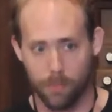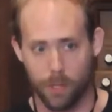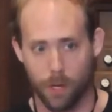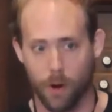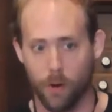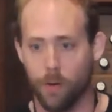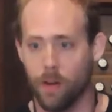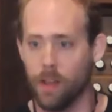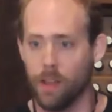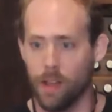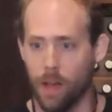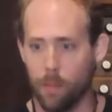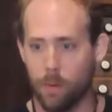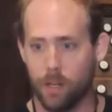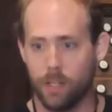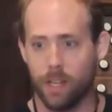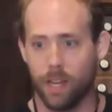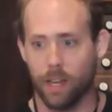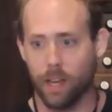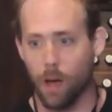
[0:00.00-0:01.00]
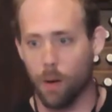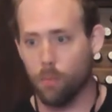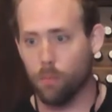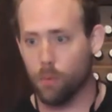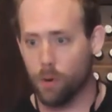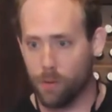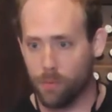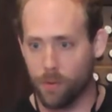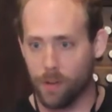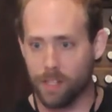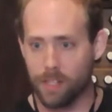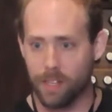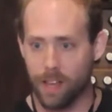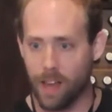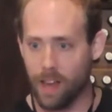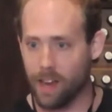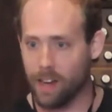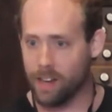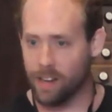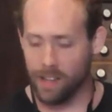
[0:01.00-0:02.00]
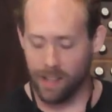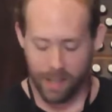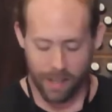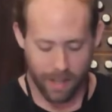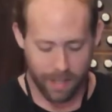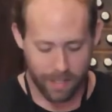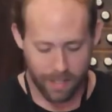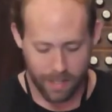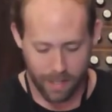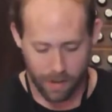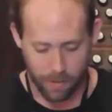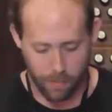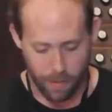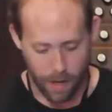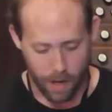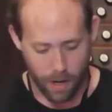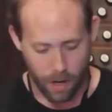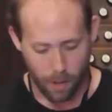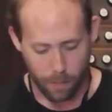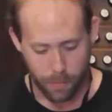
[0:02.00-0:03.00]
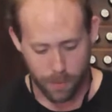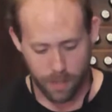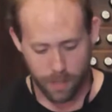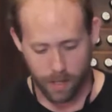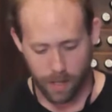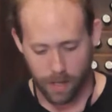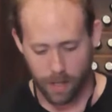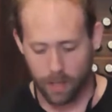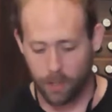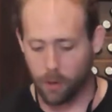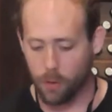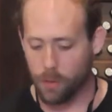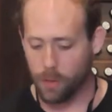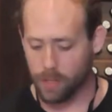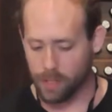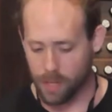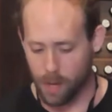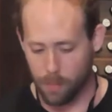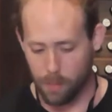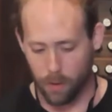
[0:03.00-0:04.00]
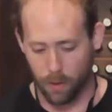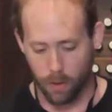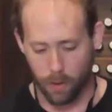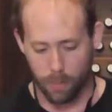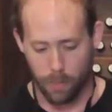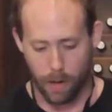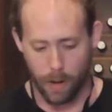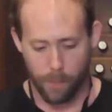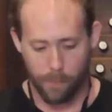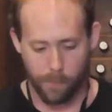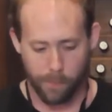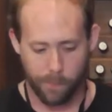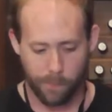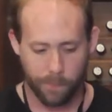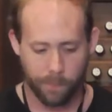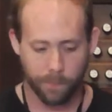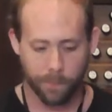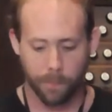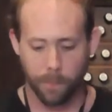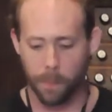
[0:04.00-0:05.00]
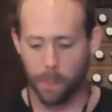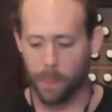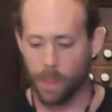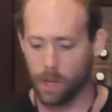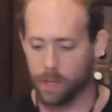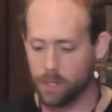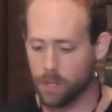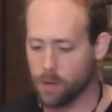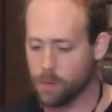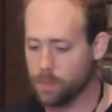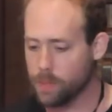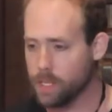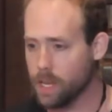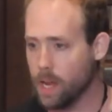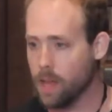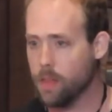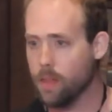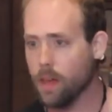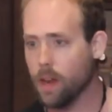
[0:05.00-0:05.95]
So I'm going to take a brief aside and see if that helps uh, clear things up a little bit. So say that